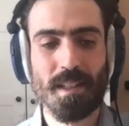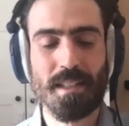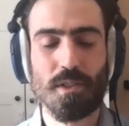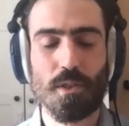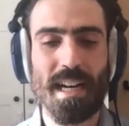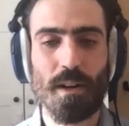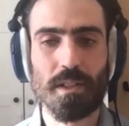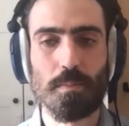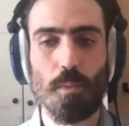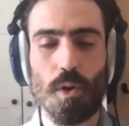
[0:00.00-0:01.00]
And so now
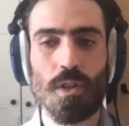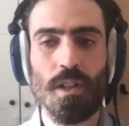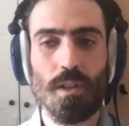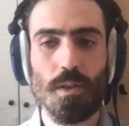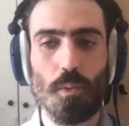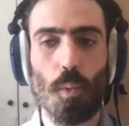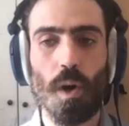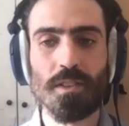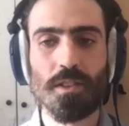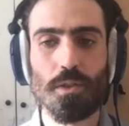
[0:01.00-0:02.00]
it's more
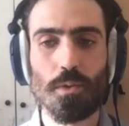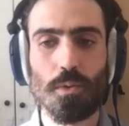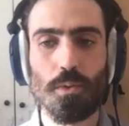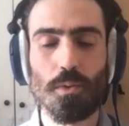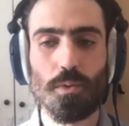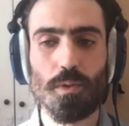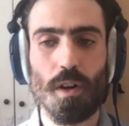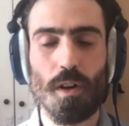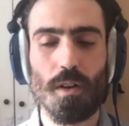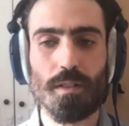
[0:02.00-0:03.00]
once you
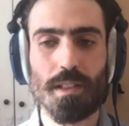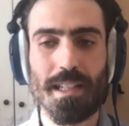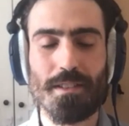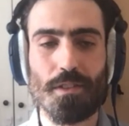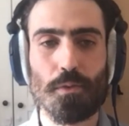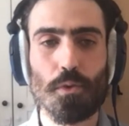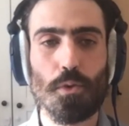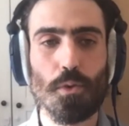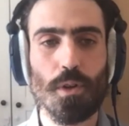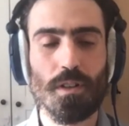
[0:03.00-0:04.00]
get
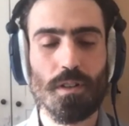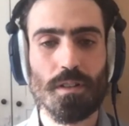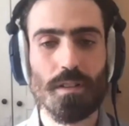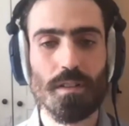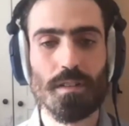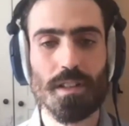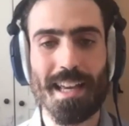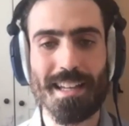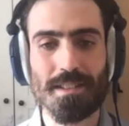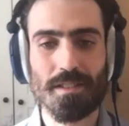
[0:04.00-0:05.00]
through the
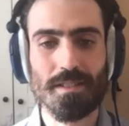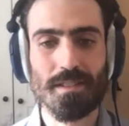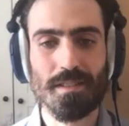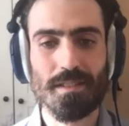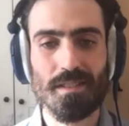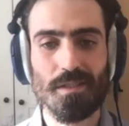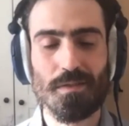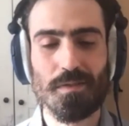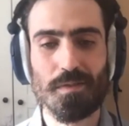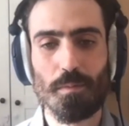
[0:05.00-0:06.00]
gates,
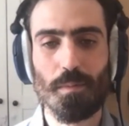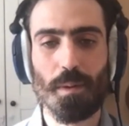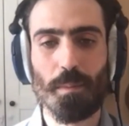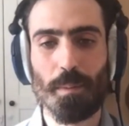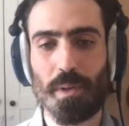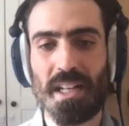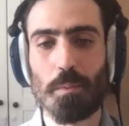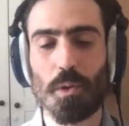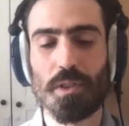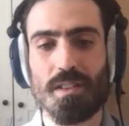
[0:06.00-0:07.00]
you've been
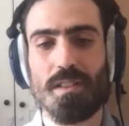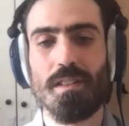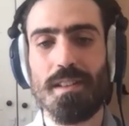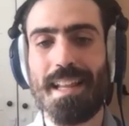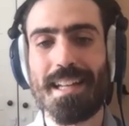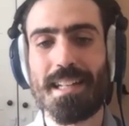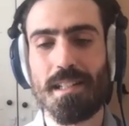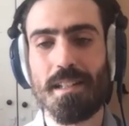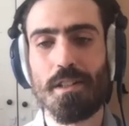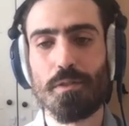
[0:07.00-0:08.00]
able to land
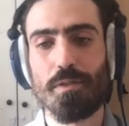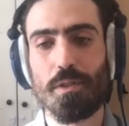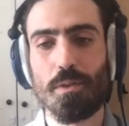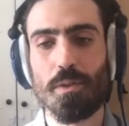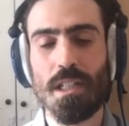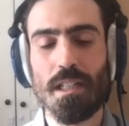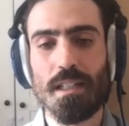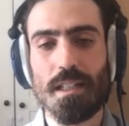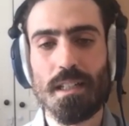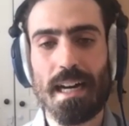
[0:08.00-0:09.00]
an interview,
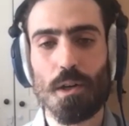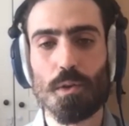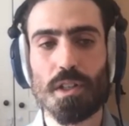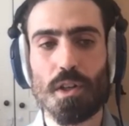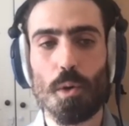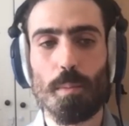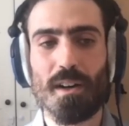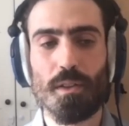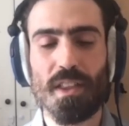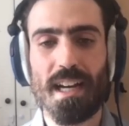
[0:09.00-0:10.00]
how to go
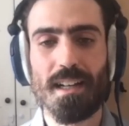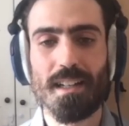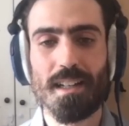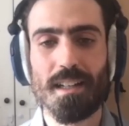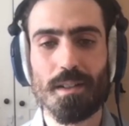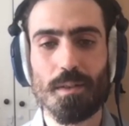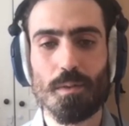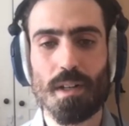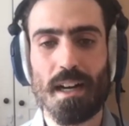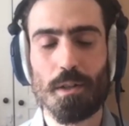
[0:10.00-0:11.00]
about that and
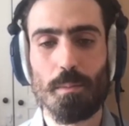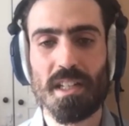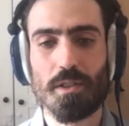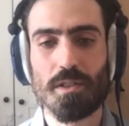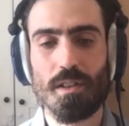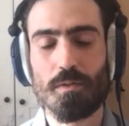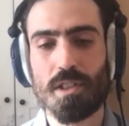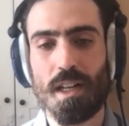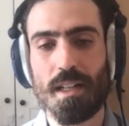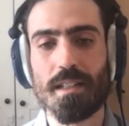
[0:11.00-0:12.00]
how to make yourself
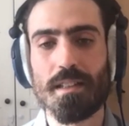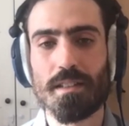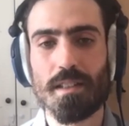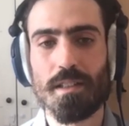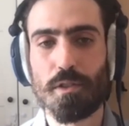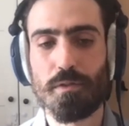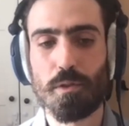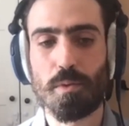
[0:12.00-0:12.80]
shine in this interview